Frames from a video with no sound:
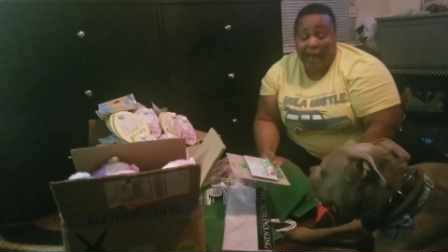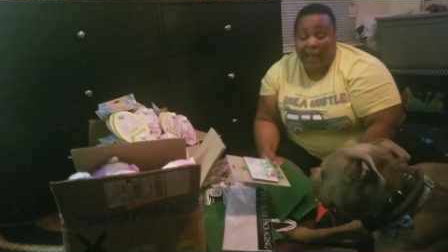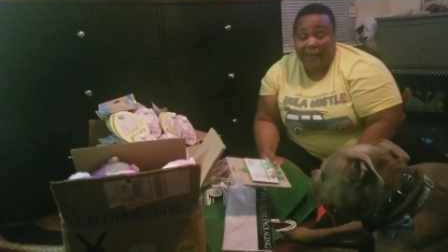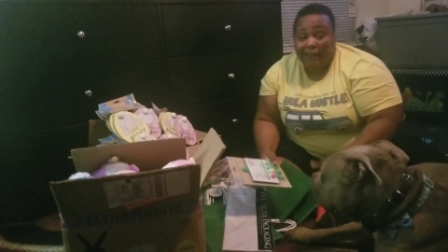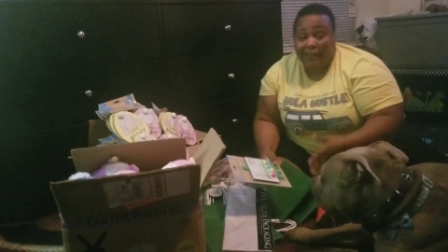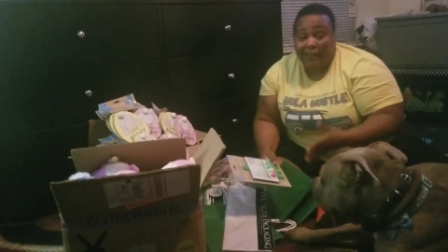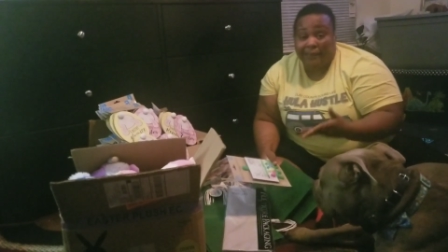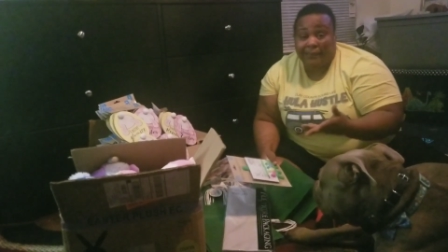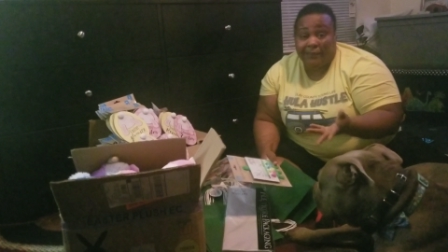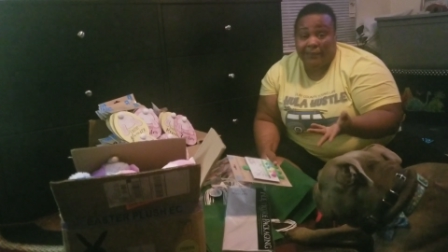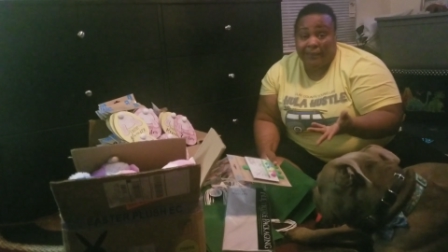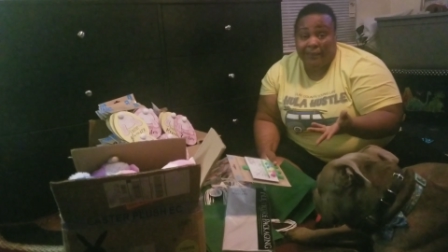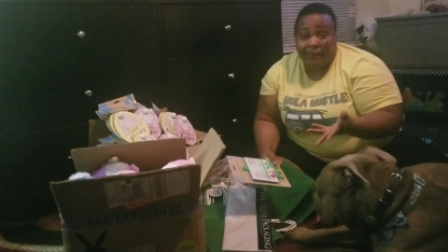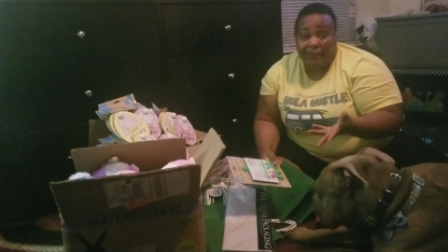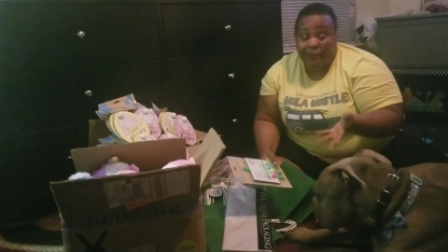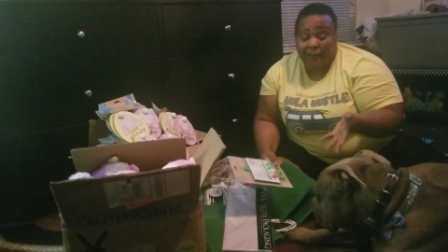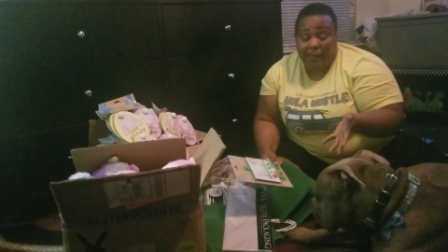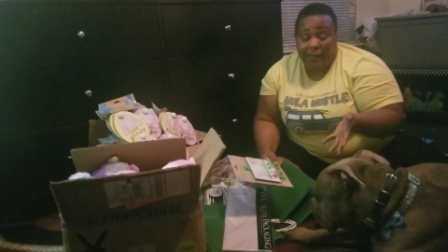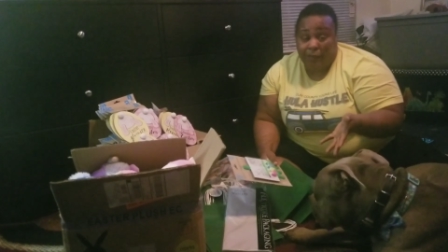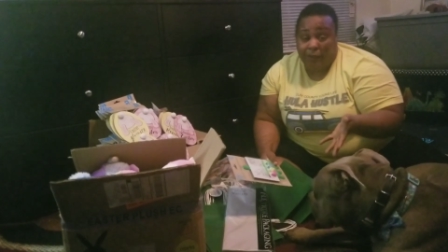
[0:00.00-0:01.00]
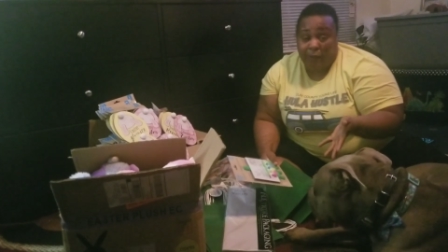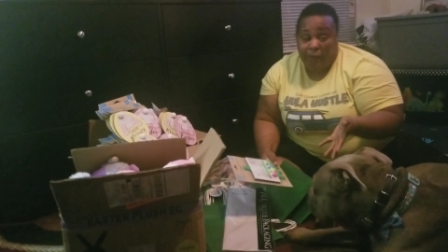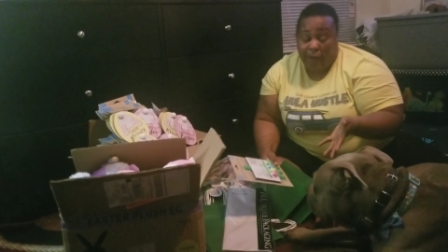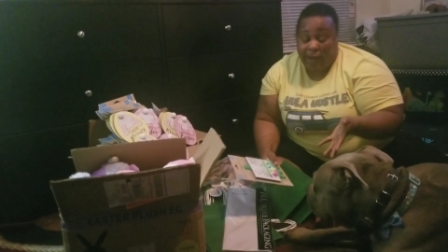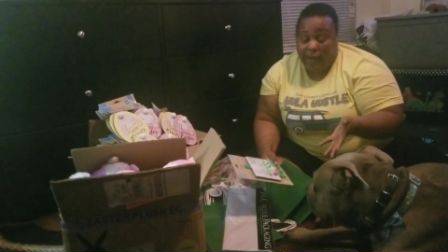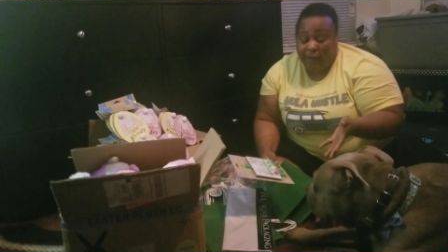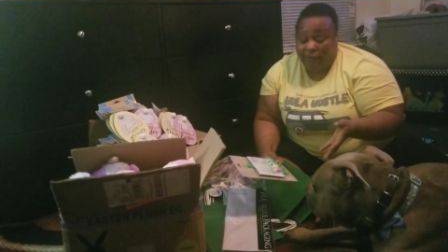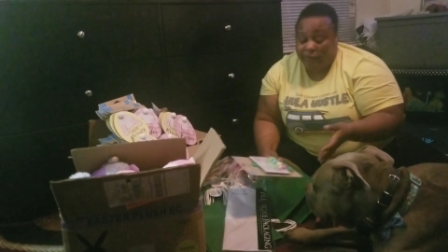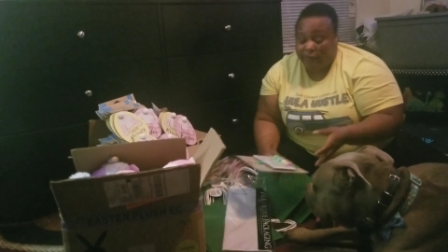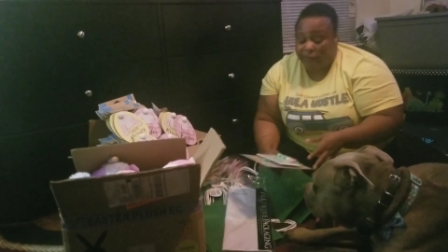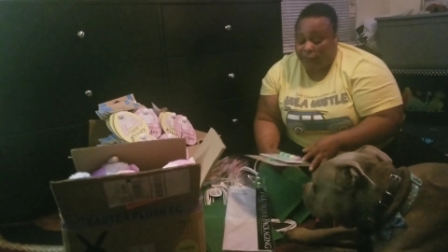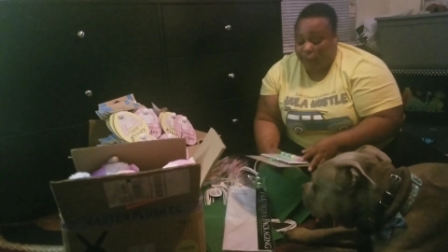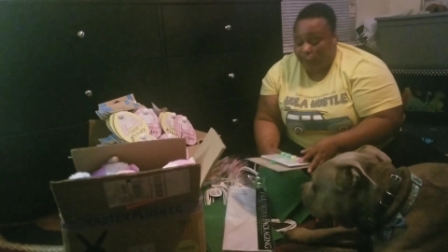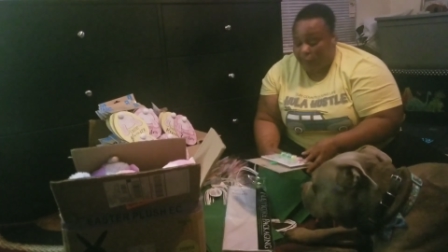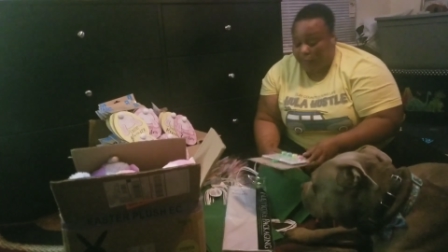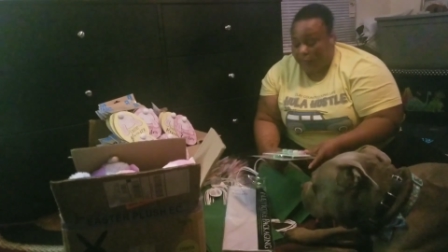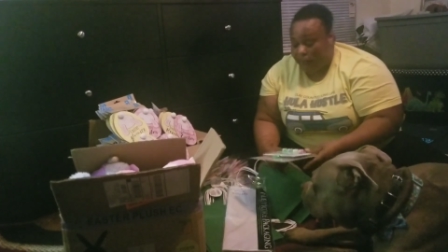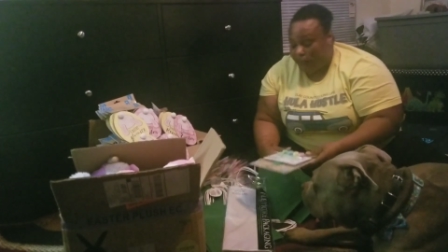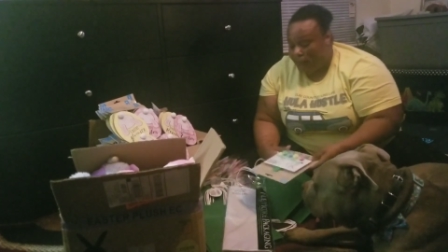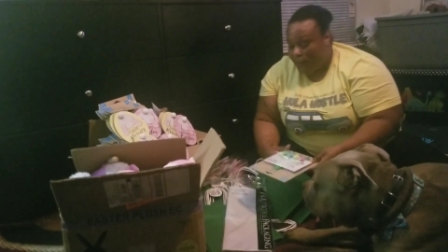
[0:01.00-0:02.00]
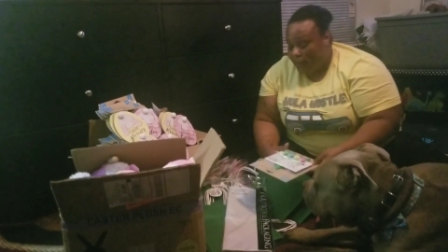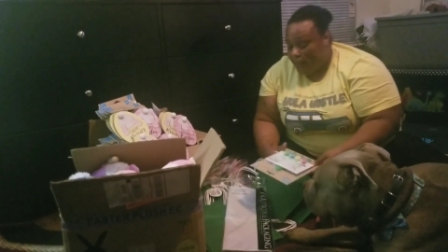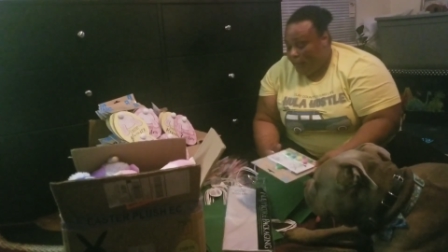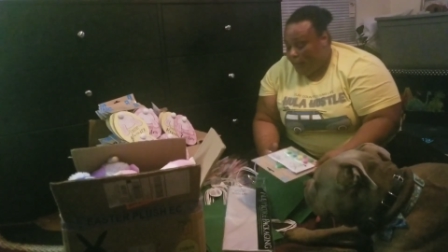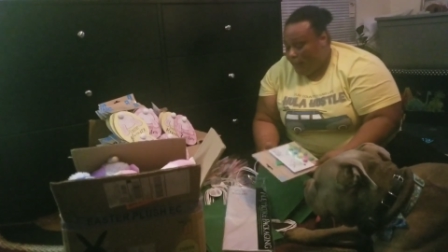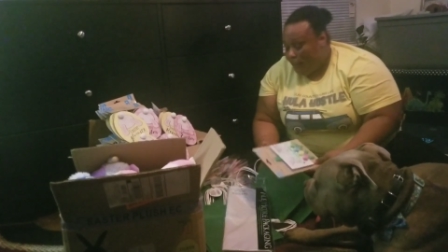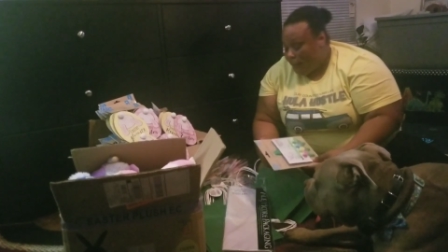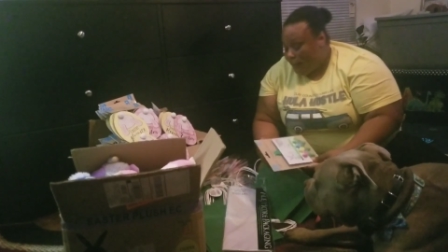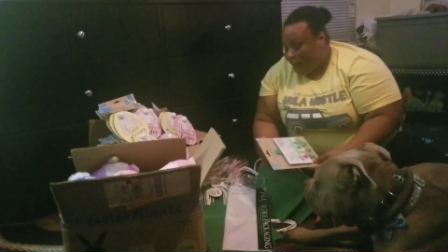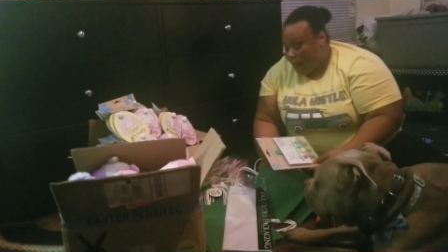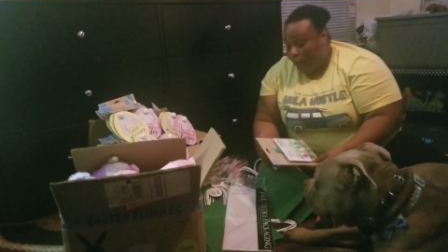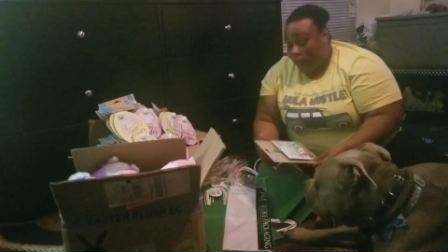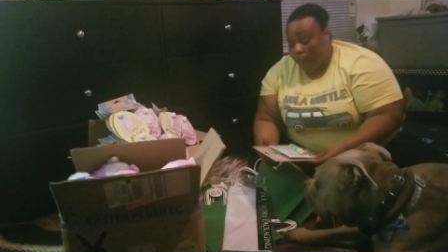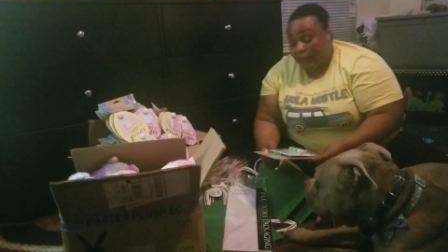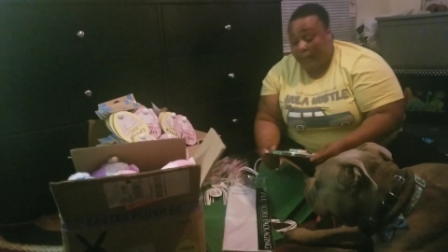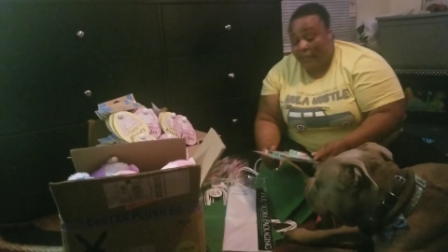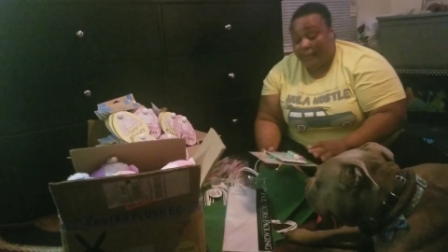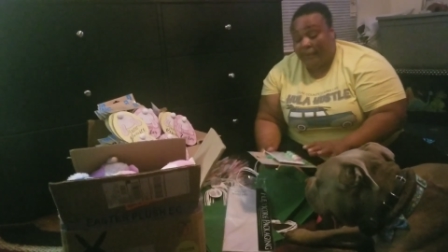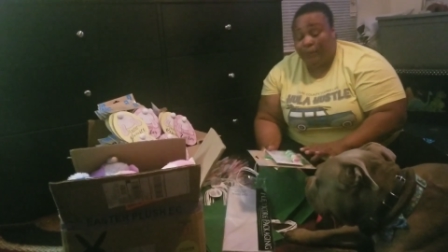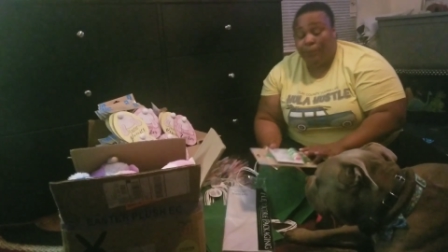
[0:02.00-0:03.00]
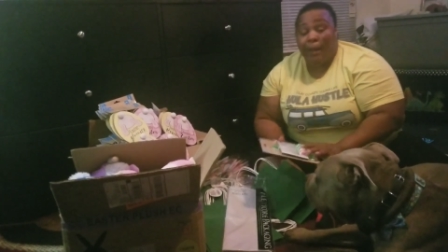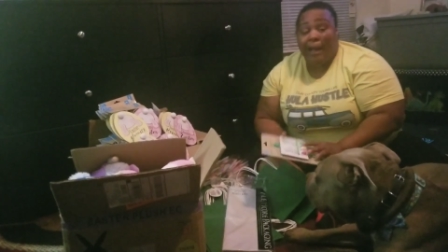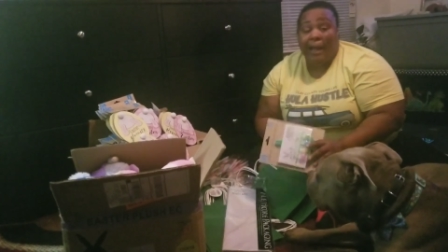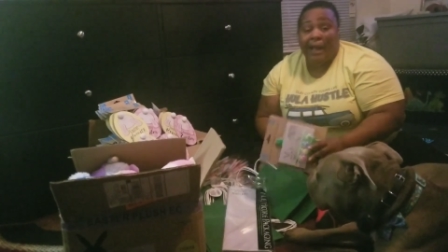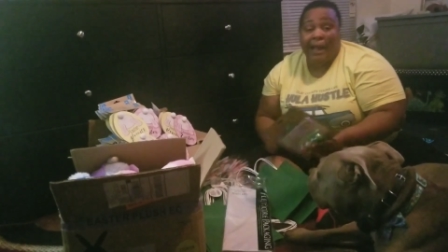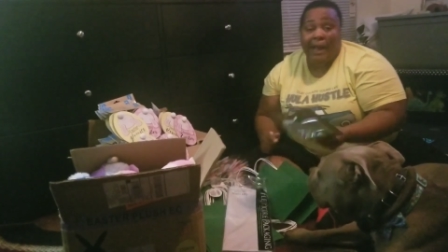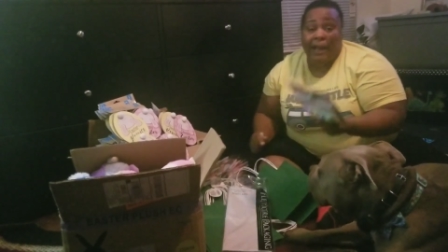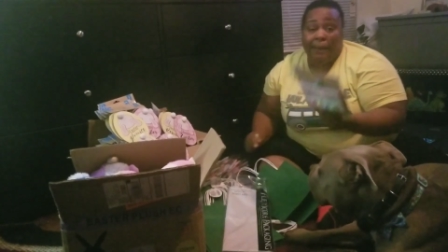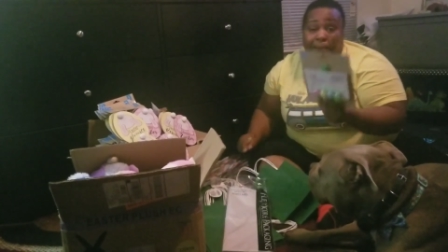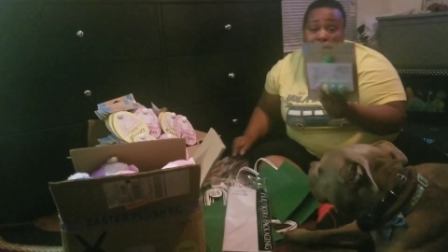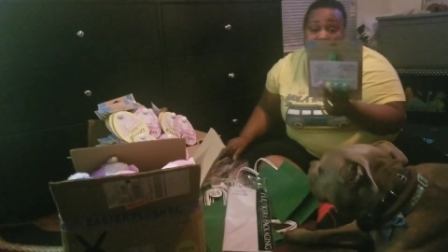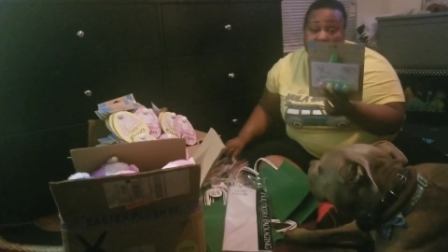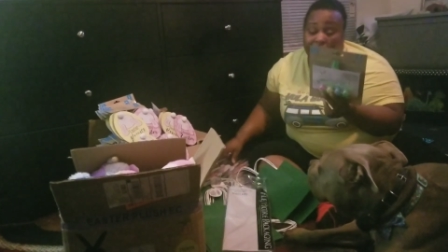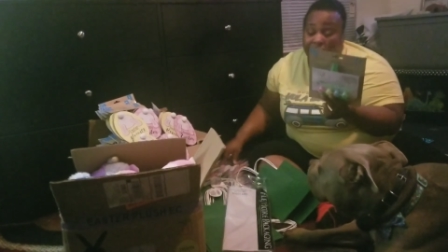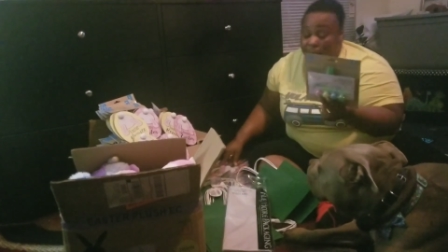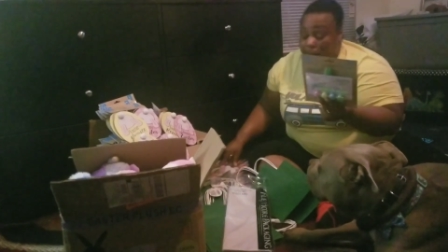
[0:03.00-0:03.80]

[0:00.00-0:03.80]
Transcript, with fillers: I like to get a lot of crafts for them. So that's why I picked